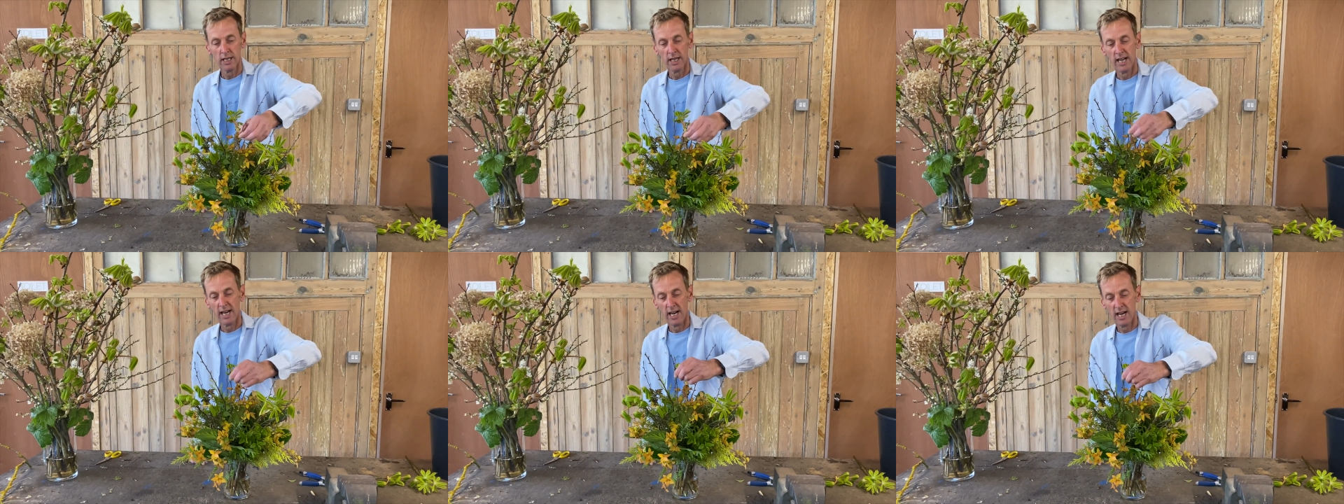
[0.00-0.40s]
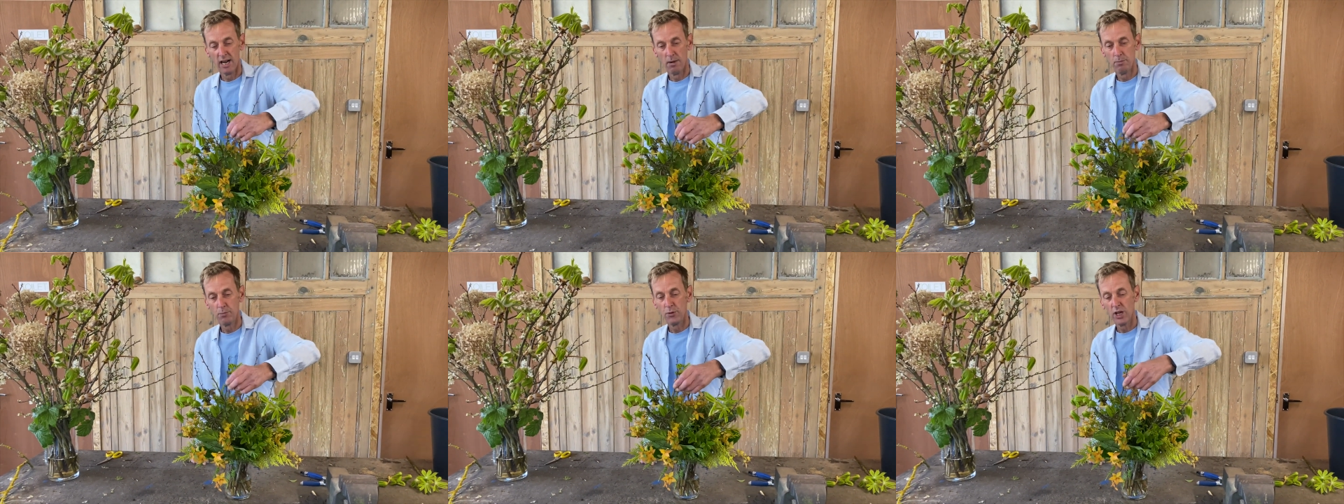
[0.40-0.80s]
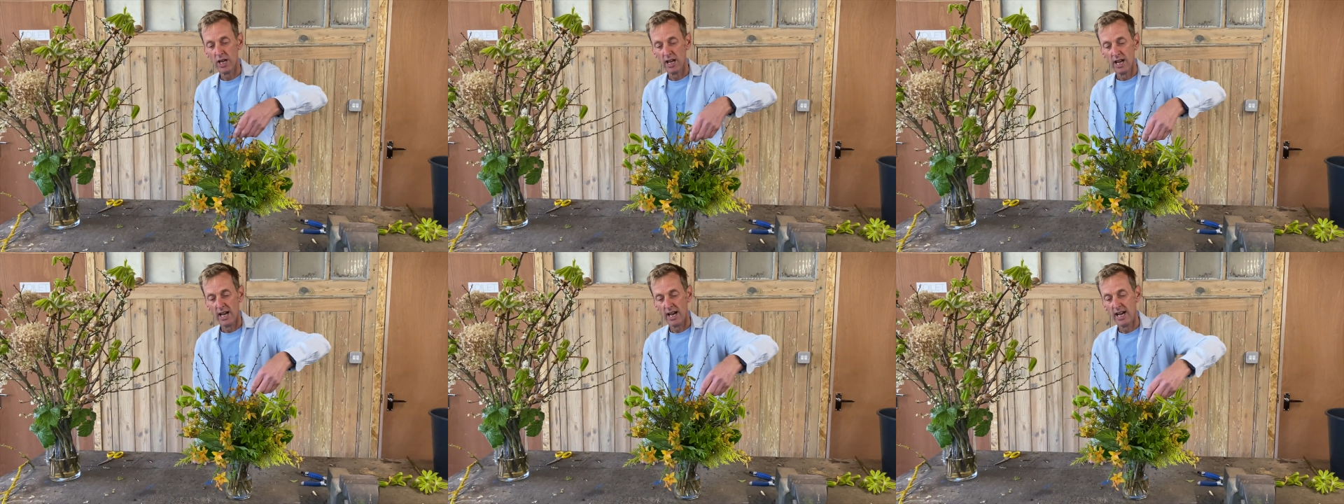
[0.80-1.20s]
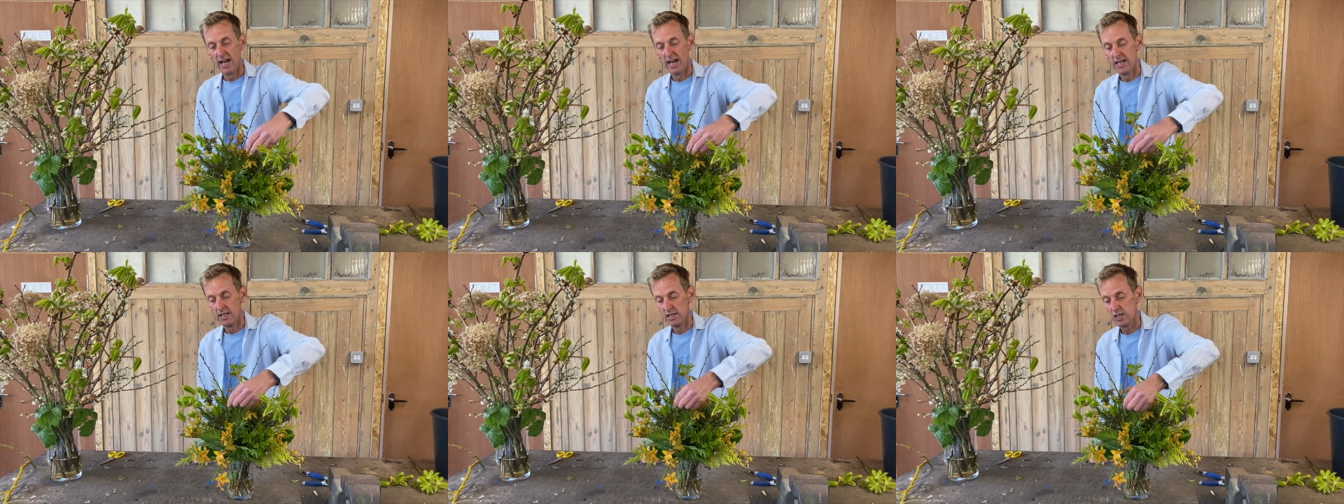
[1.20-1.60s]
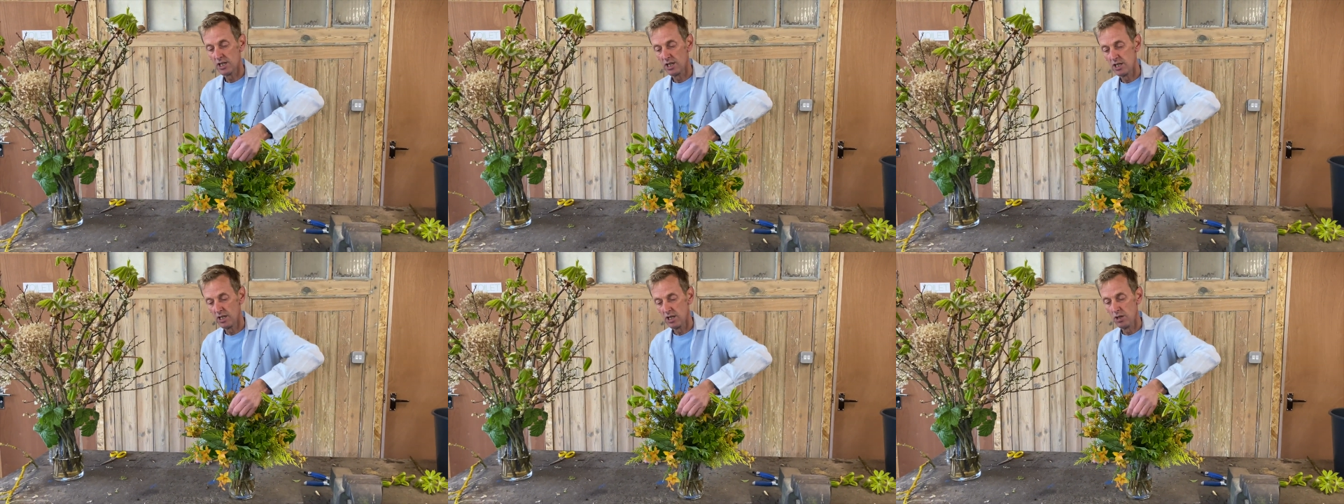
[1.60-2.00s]

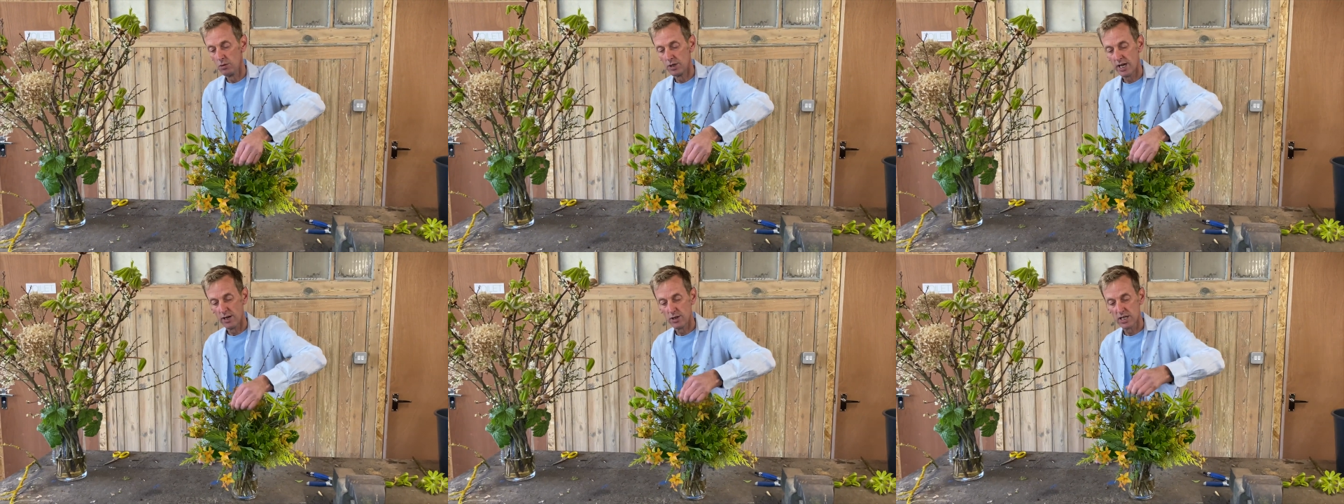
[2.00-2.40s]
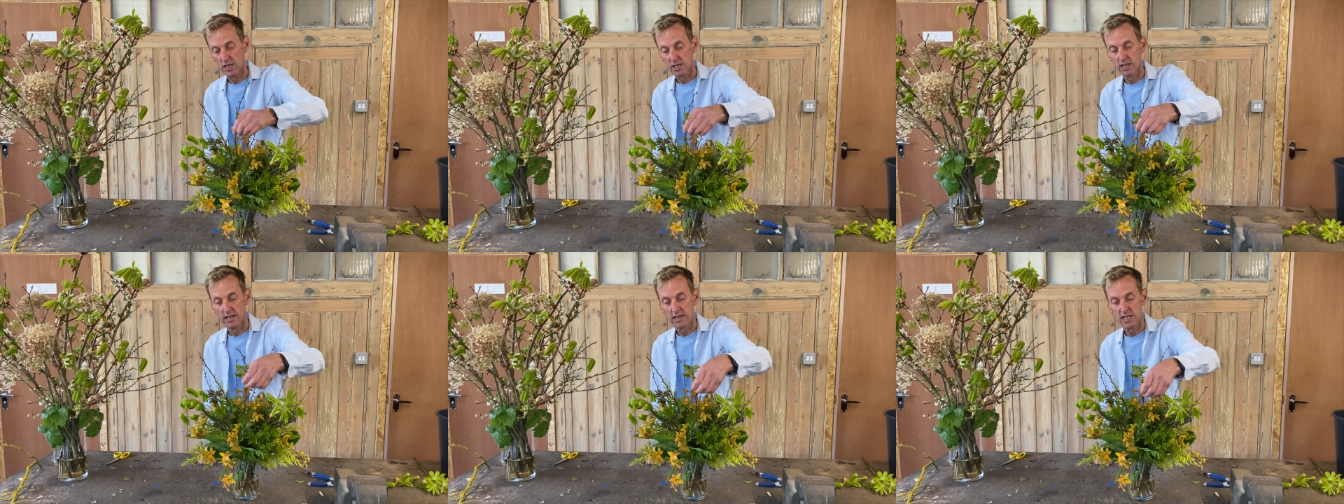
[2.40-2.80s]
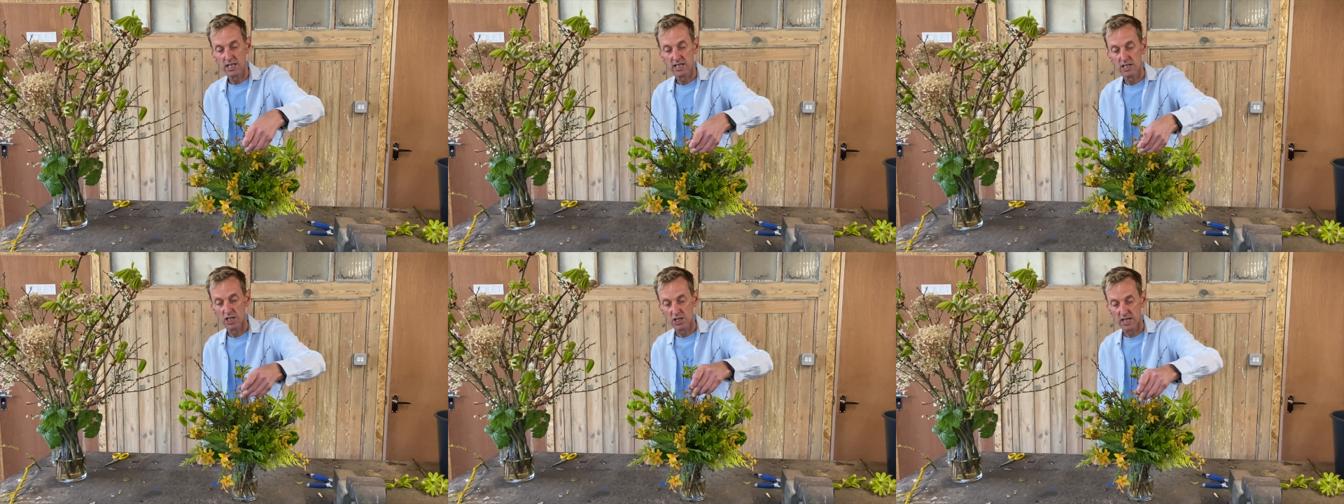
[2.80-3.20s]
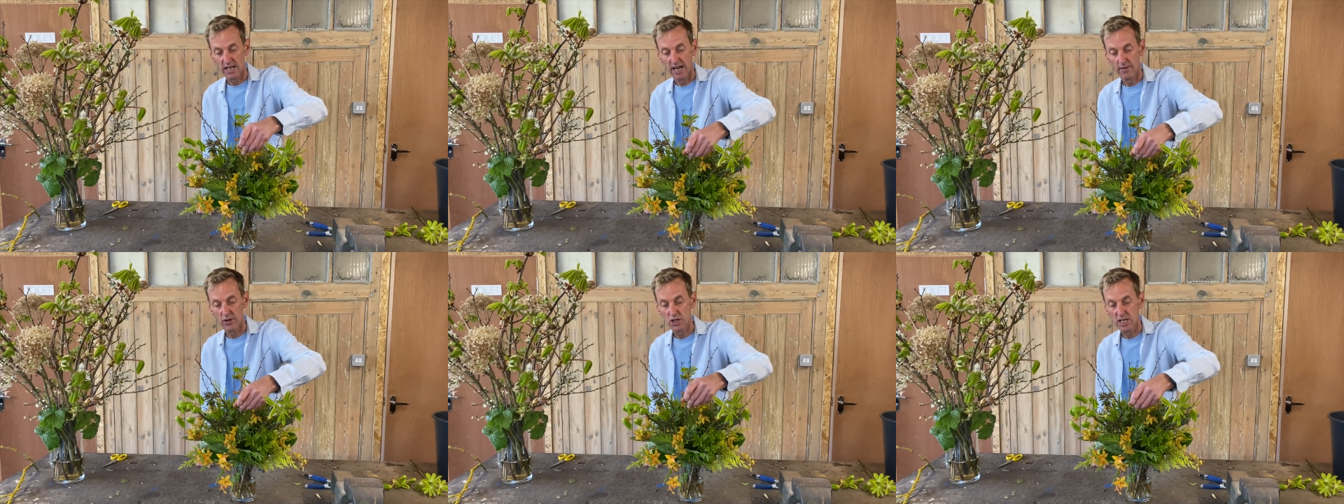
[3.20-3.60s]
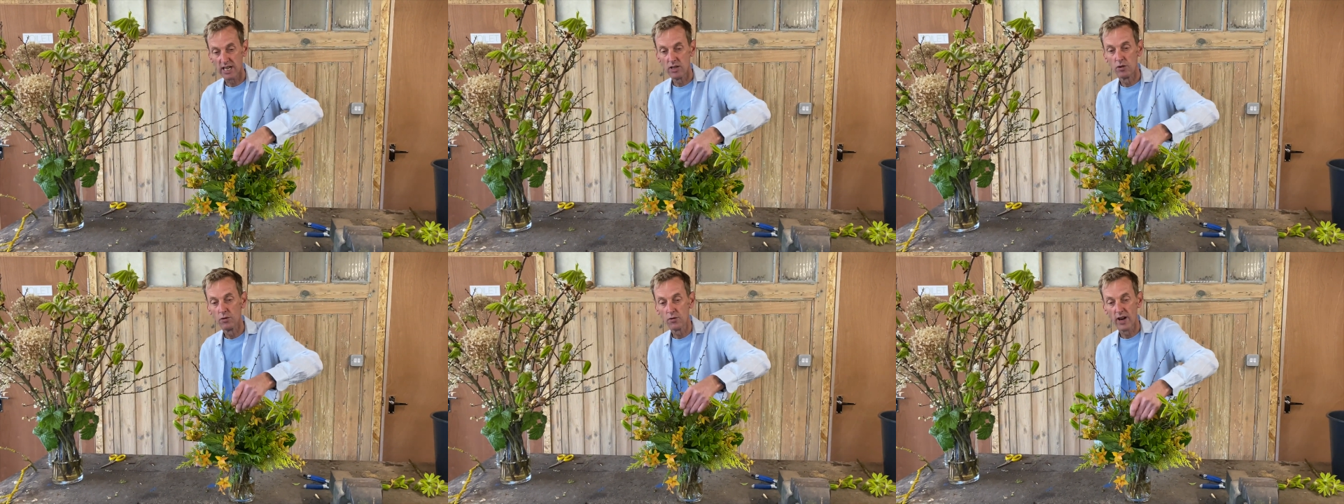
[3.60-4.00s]
And you'll notice that this doesn't have a
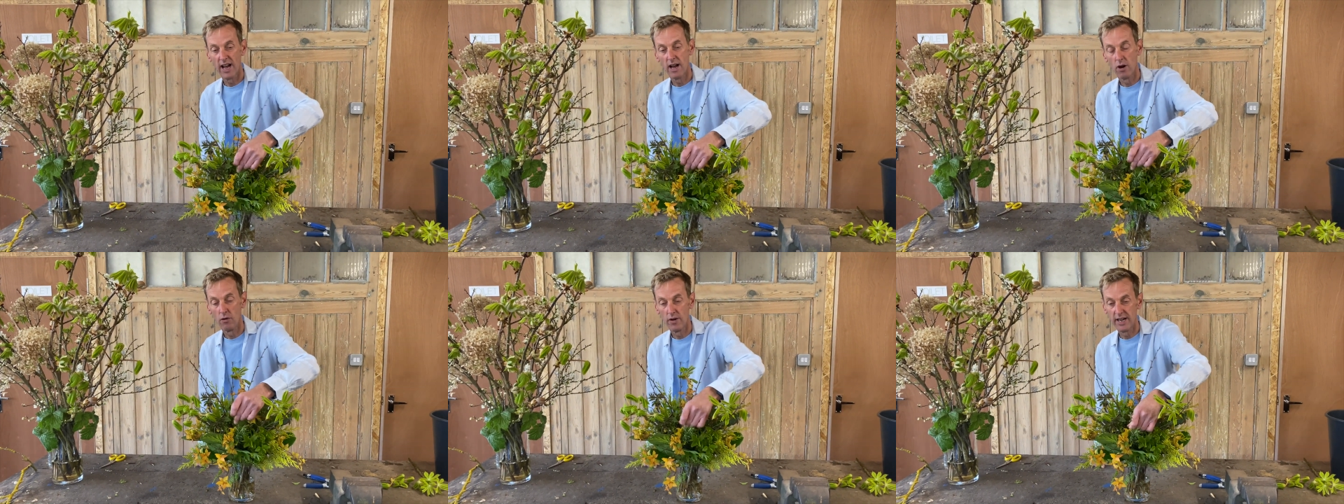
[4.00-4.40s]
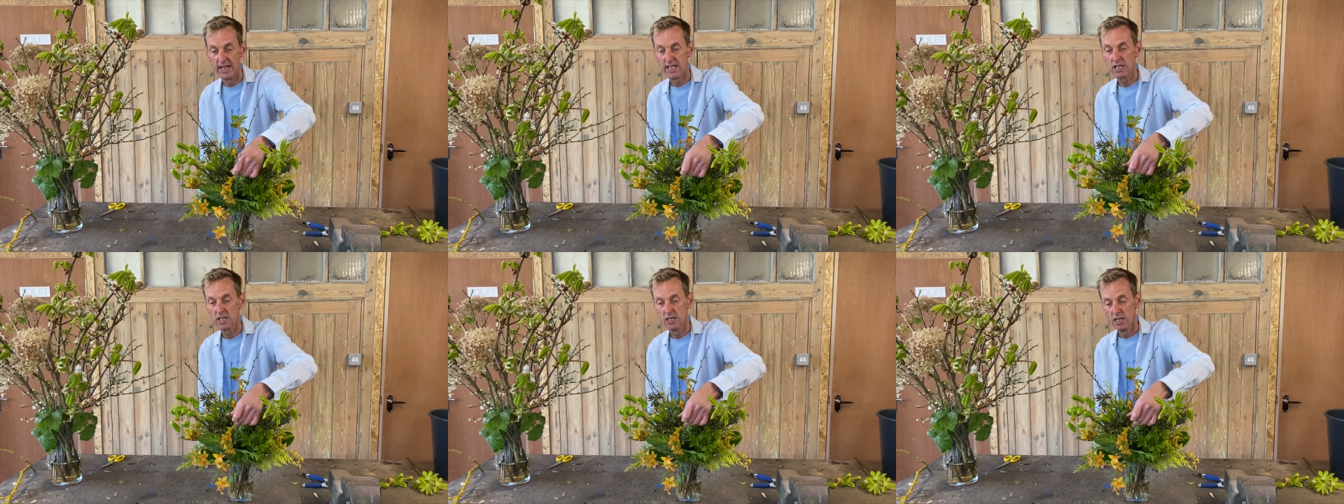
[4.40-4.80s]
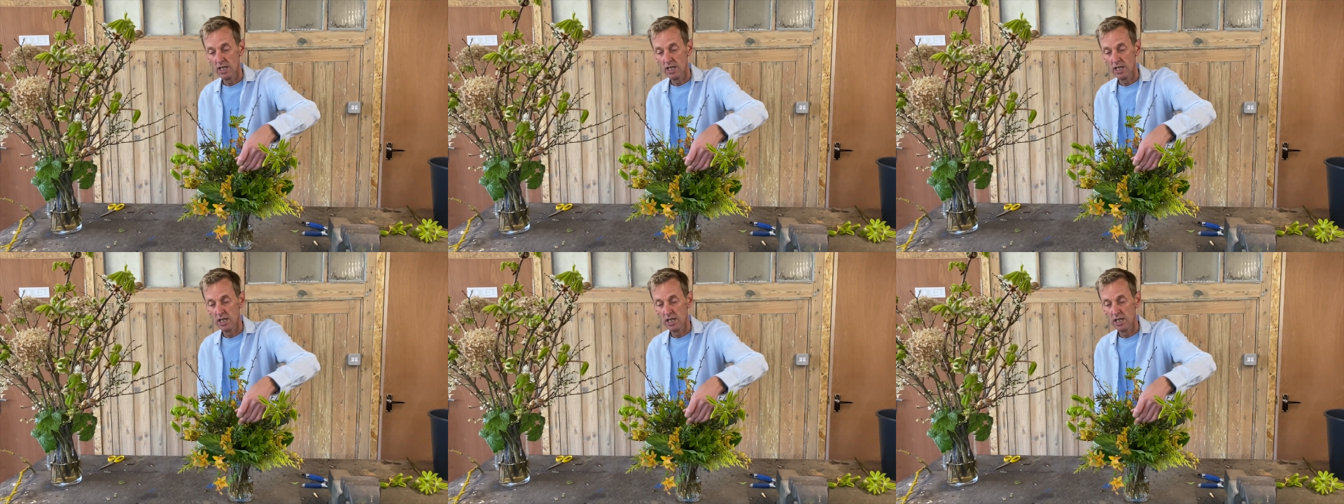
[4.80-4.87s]
single flower in it.